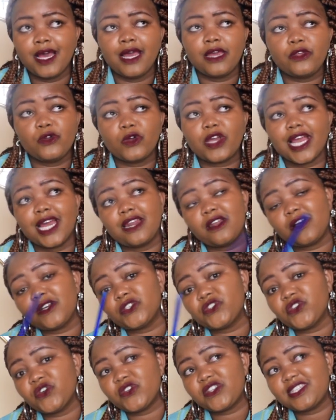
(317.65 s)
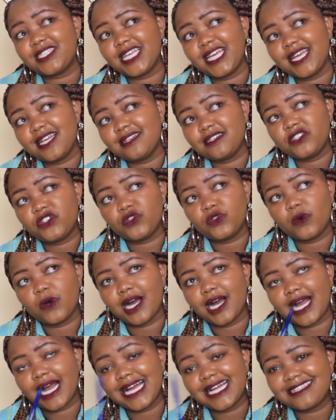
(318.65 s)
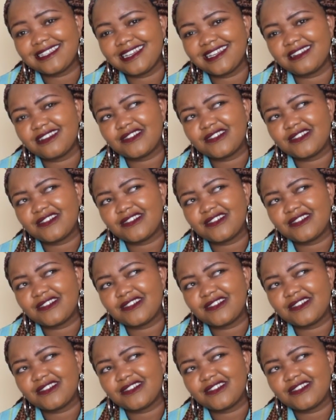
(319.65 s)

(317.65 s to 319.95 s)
You can also change your curtain